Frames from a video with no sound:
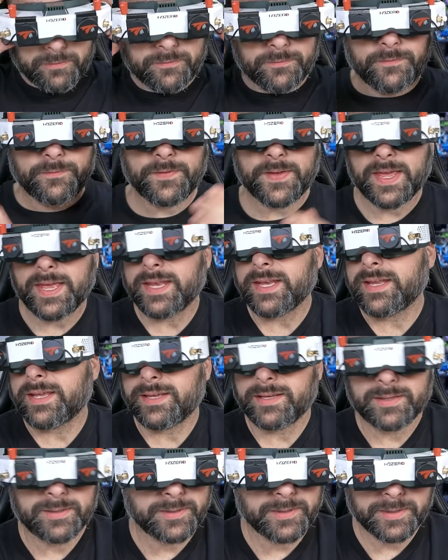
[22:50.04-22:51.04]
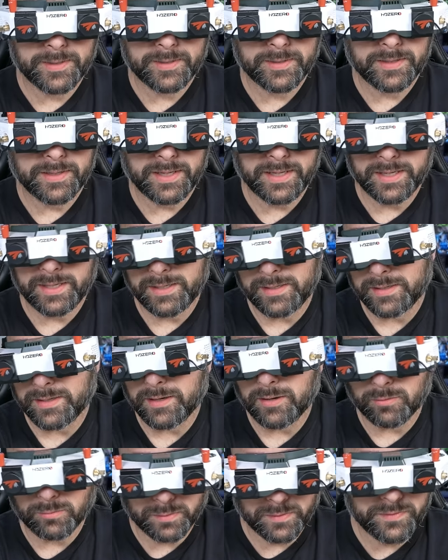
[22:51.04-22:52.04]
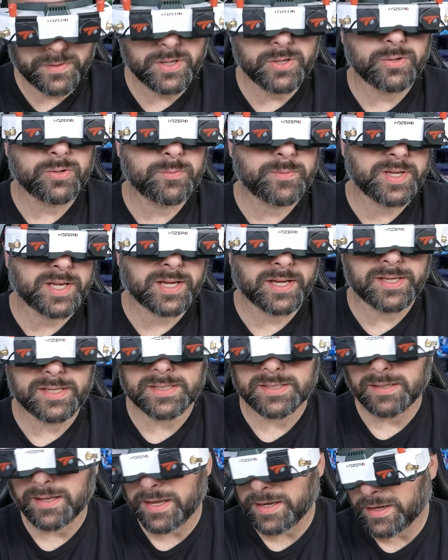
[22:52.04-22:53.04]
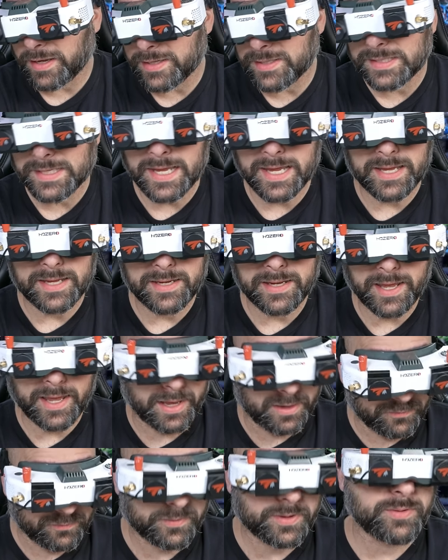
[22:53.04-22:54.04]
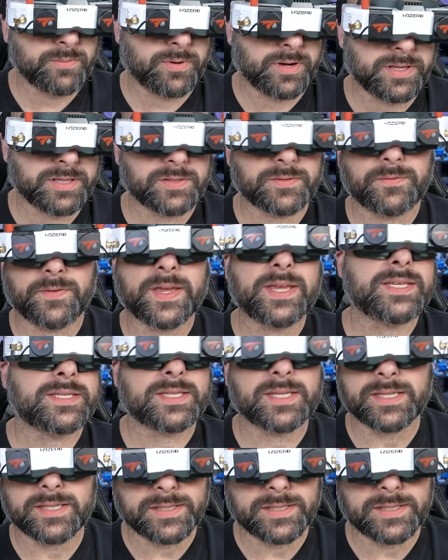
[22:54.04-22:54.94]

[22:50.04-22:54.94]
fit in a review because, like I said, everyone's face is